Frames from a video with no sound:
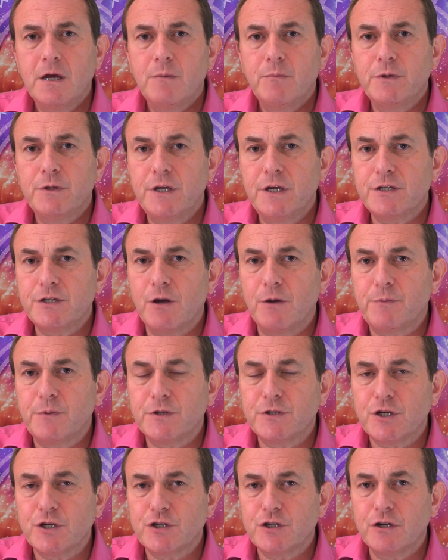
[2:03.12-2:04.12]
But this
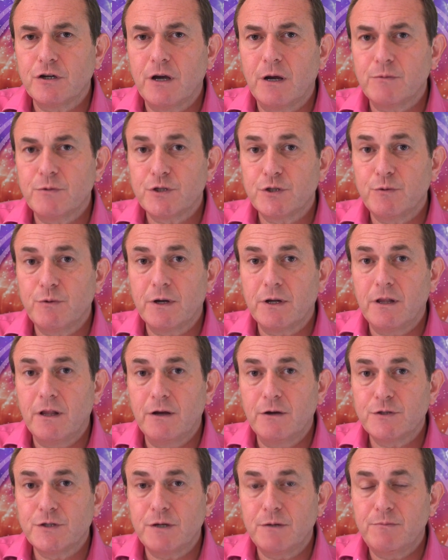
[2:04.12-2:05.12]
opposition comes to a
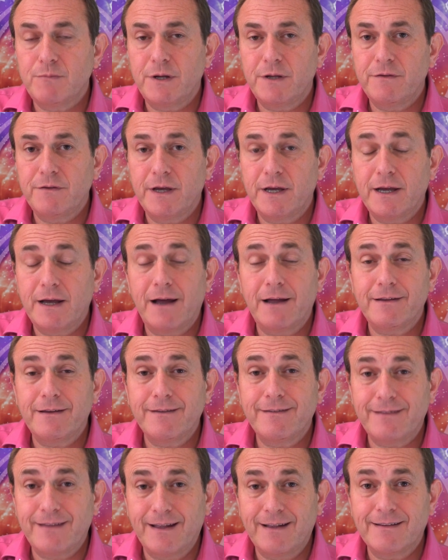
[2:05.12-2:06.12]
close on Monday, and I
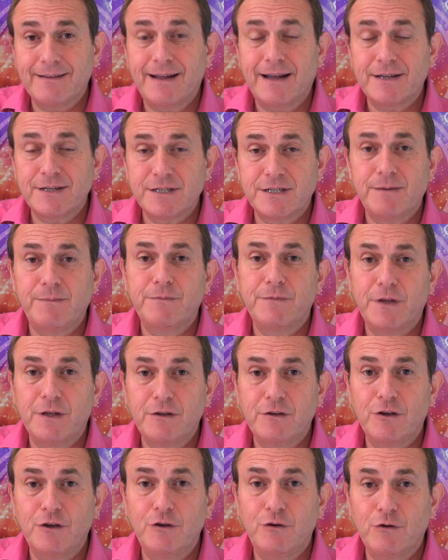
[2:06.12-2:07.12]
think that's
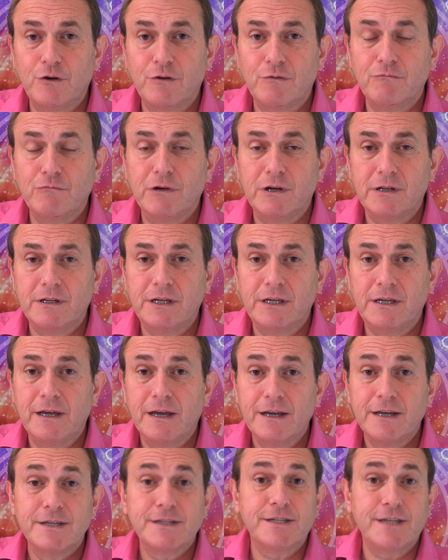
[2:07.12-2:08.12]
something that you can really
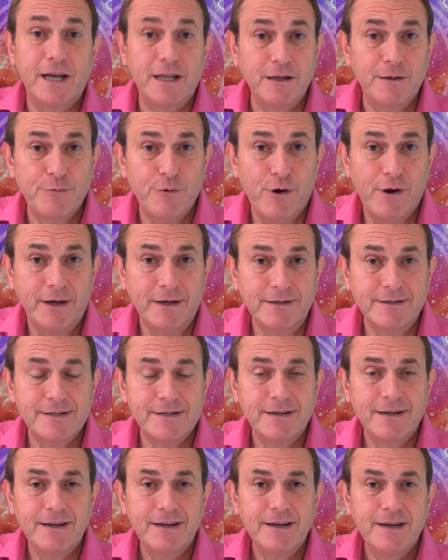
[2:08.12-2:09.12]
celebrate.
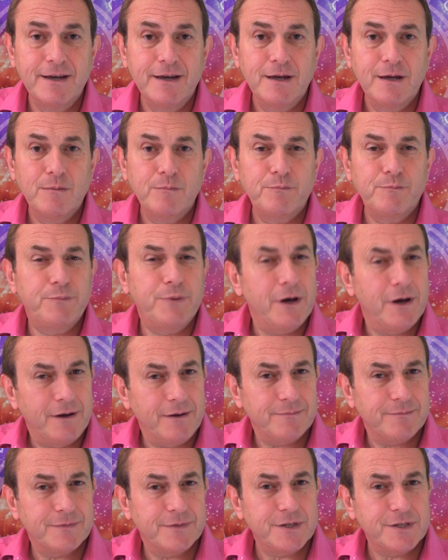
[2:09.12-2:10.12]

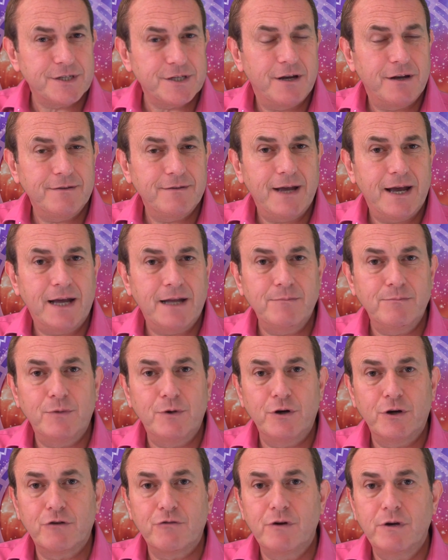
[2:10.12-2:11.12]
But the Sun and
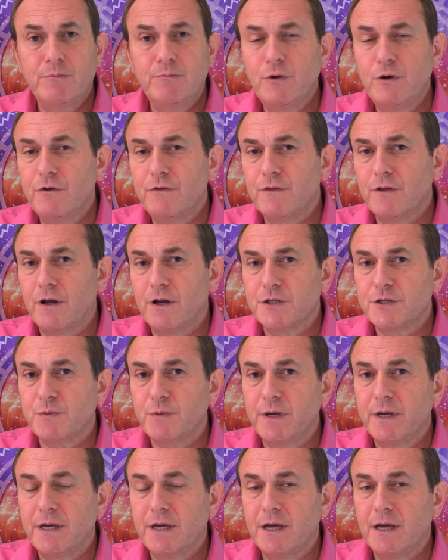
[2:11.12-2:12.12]
Mercury moved last
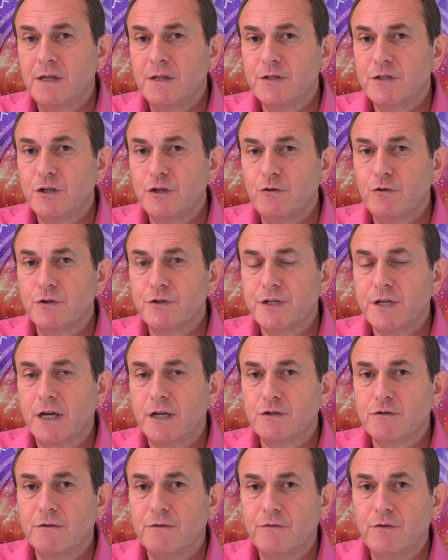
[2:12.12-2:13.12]
week into your
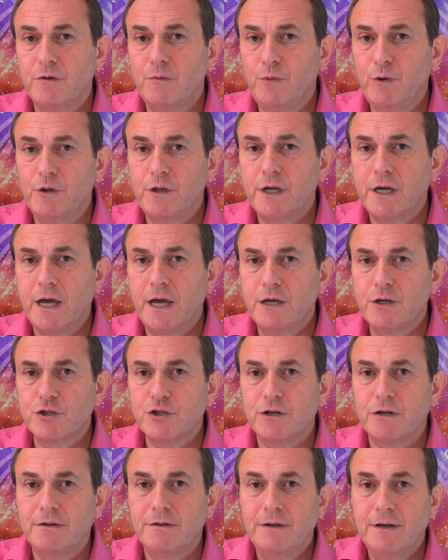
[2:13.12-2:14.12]
sector of
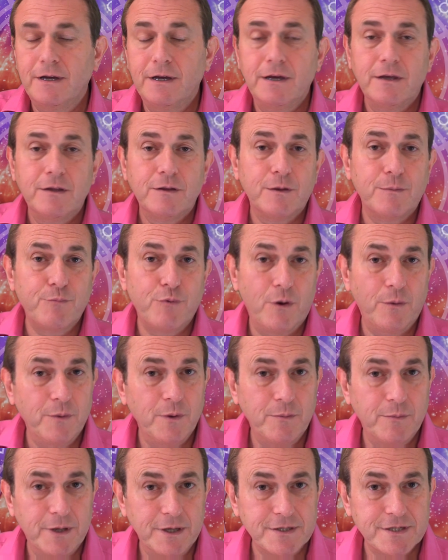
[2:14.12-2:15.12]
communication. The
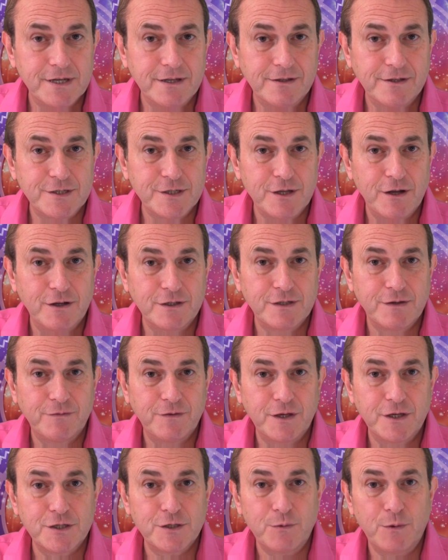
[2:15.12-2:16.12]
problem is, at the start of
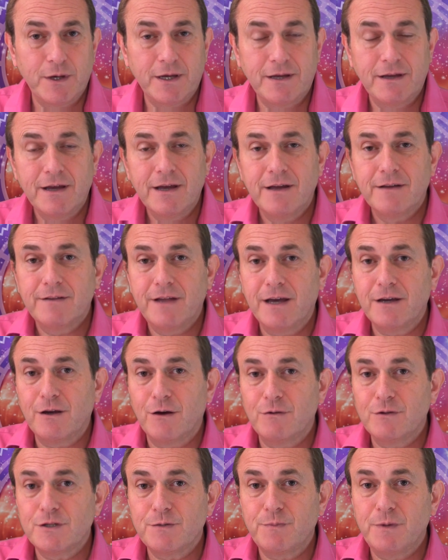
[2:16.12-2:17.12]
this week, they're
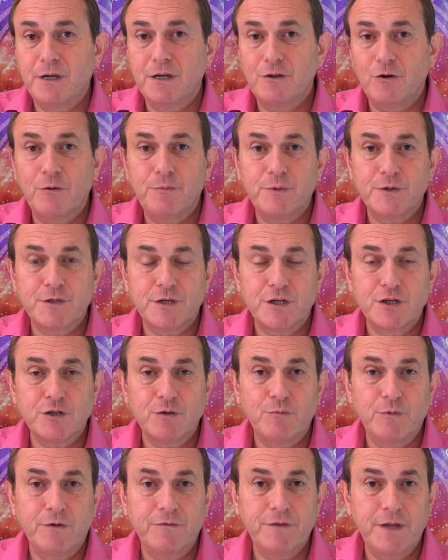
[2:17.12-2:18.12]
going to be in
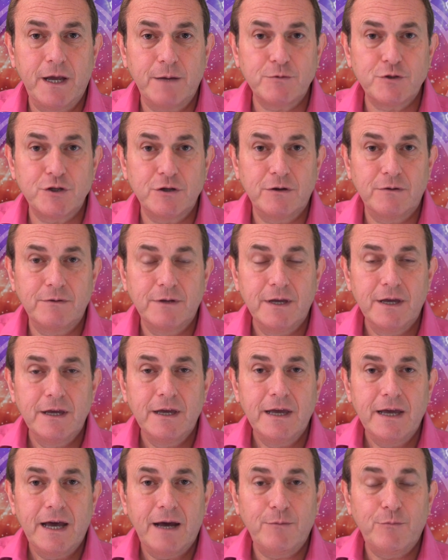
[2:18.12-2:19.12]
opposition with Neptune.
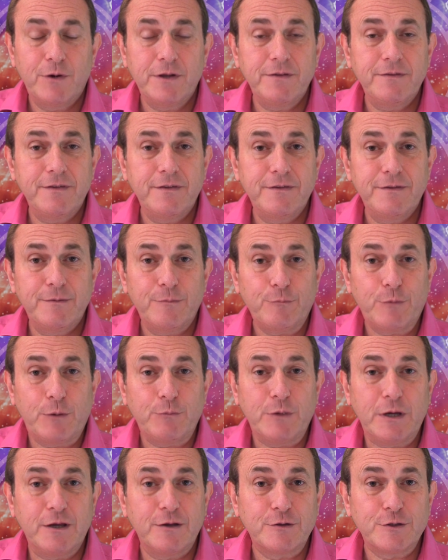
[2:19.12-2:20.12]
And
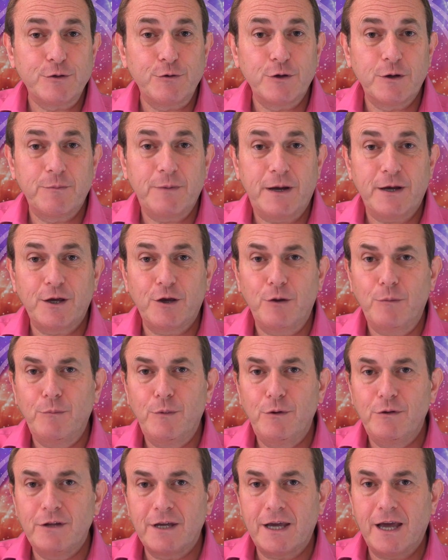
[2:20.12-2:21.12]
when we talk about
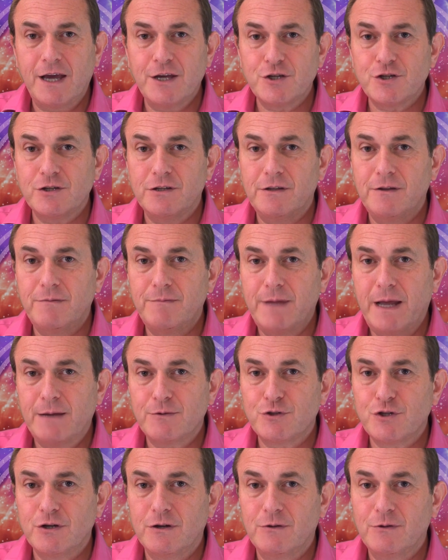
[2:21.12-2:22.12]
communication and
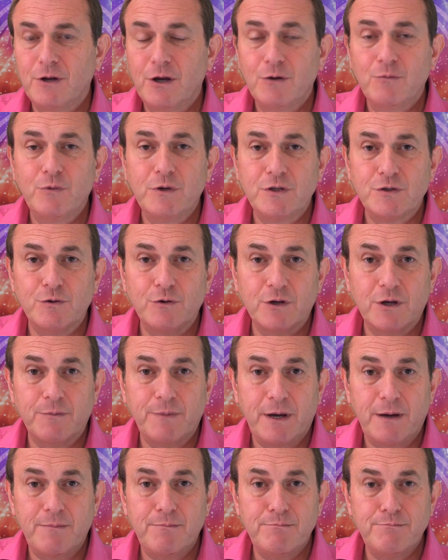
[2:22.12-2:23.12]
Neptune, we talk
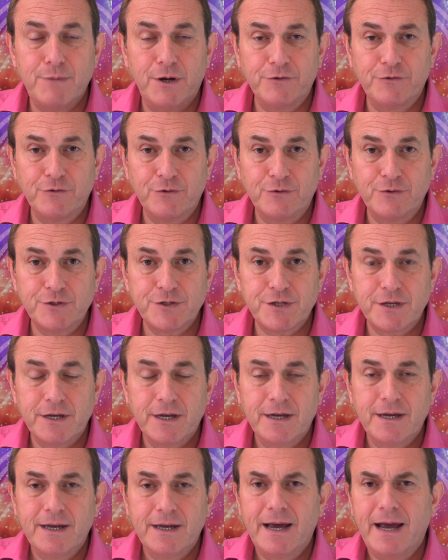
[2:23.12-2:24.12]
about muddles.
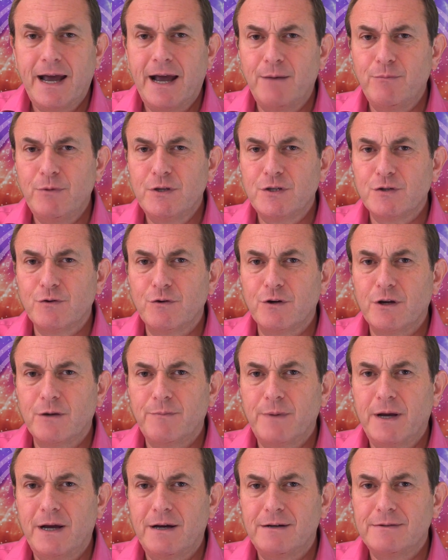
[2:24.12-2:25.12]
And we talk
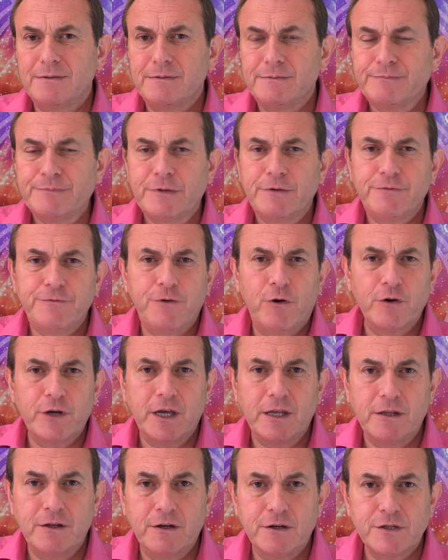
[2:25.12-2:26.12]
about
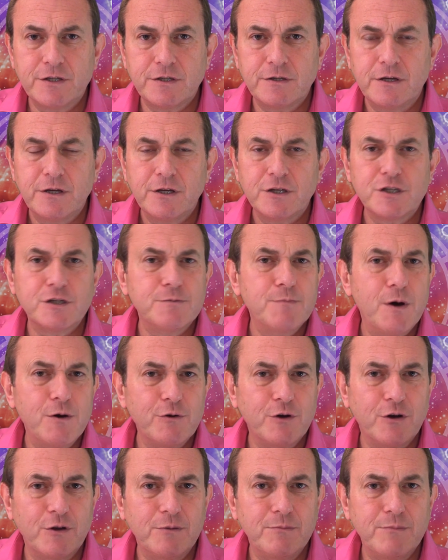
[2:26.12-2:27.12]
fogginess,
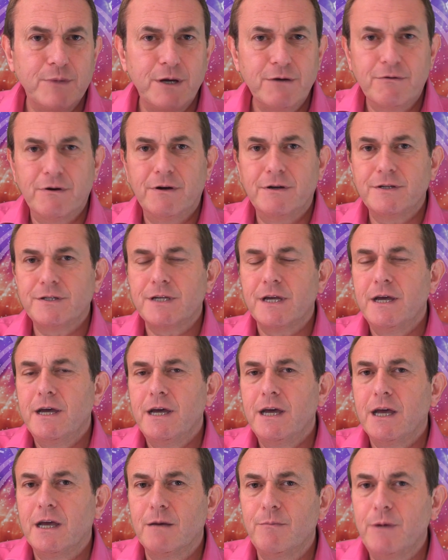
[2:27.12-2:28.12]
smoke and mirrors.
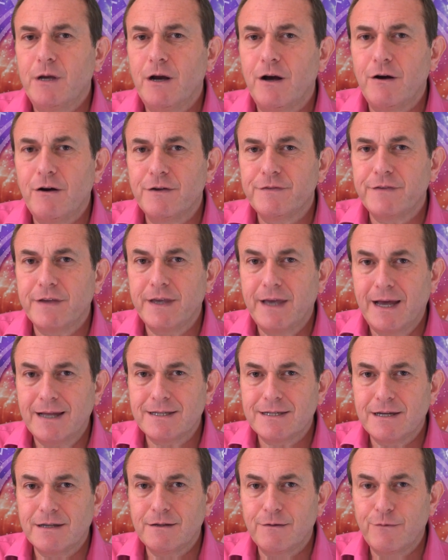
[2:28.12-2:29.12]
It can be hard to
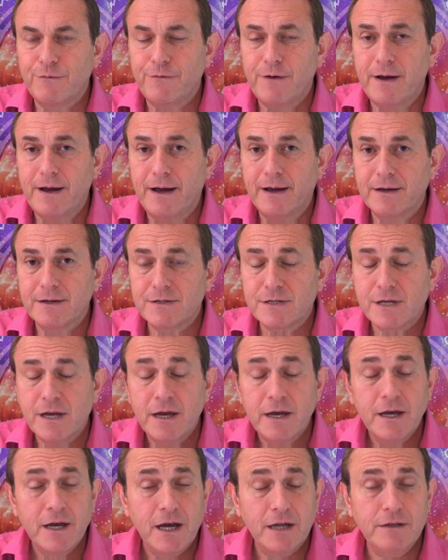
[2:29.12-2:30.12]
get at the facts.
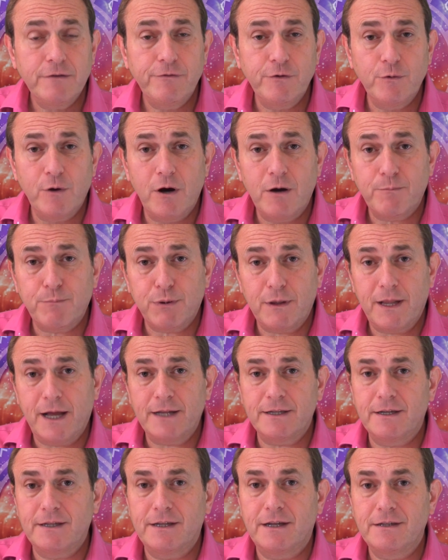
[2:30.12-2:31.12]
And if you are
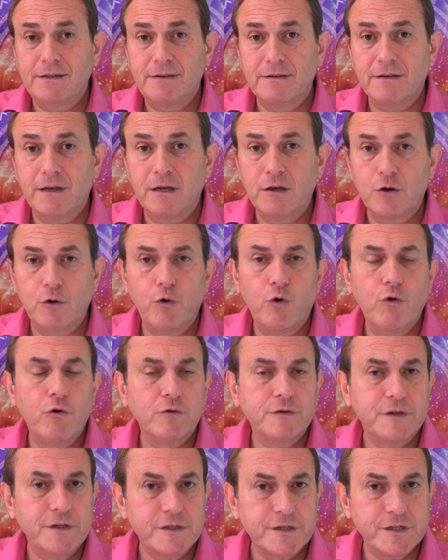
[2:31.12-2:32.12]
planning anything
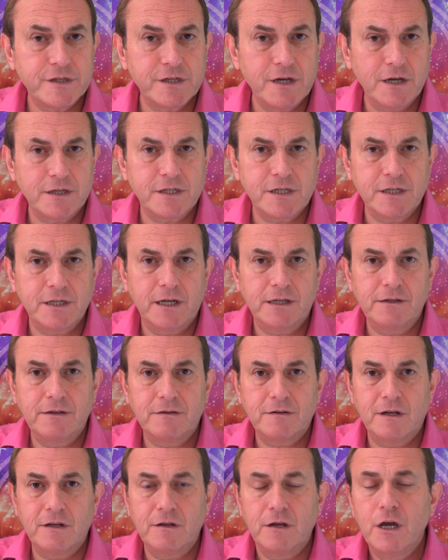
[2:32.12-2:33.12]
or discussing
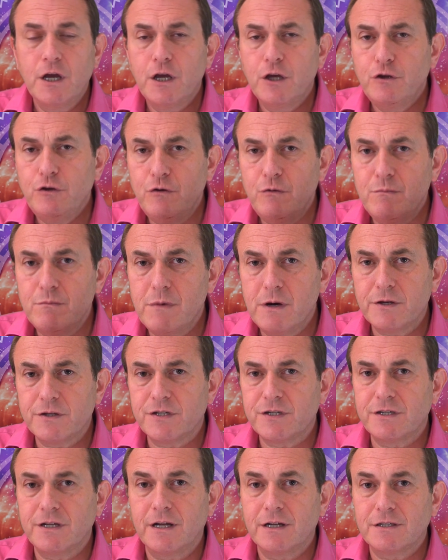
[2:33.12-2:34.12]
anything, you
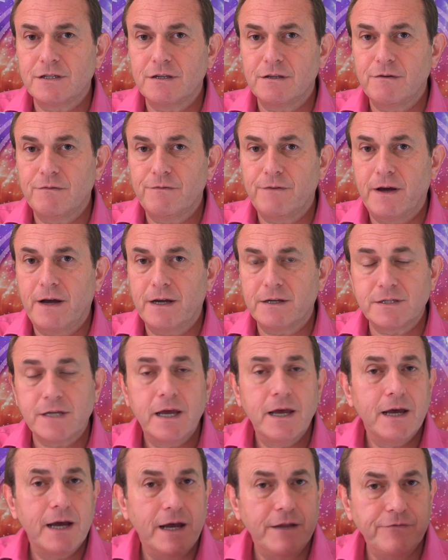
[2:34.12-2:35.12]
must stick to the facts
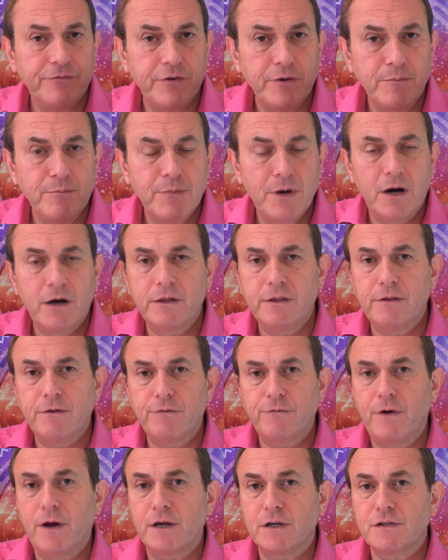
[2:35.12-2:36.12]
and demand the
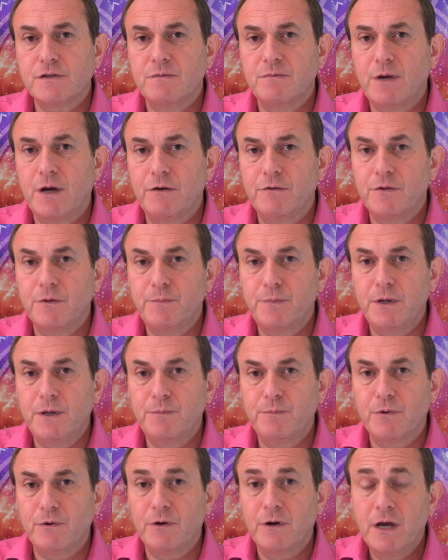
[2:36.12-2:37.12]
facts from other
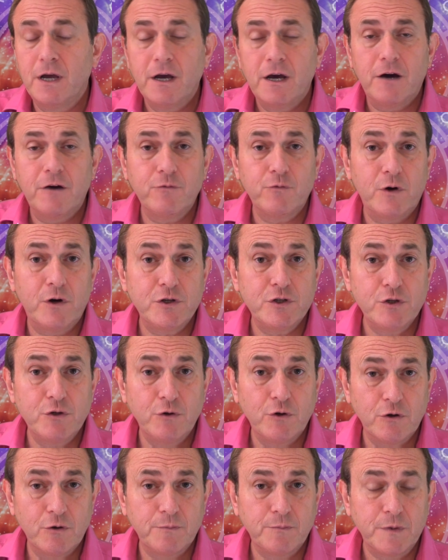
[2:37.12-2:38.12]
people. Otherwise, you
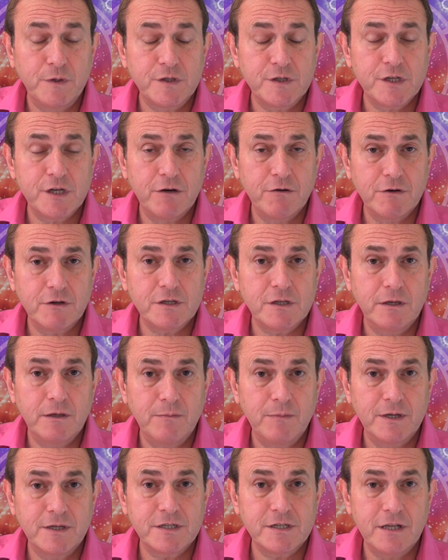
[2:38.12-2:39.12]
could be seriously
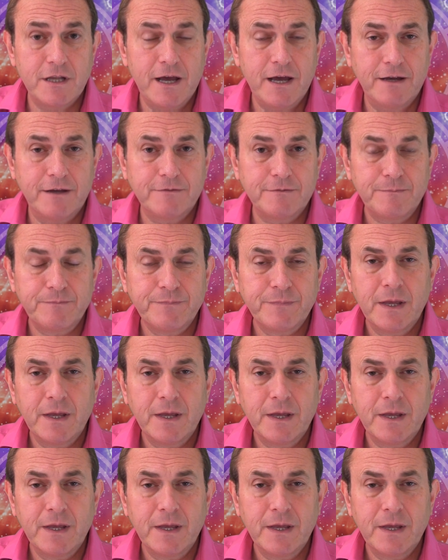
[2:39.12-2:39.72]
misled.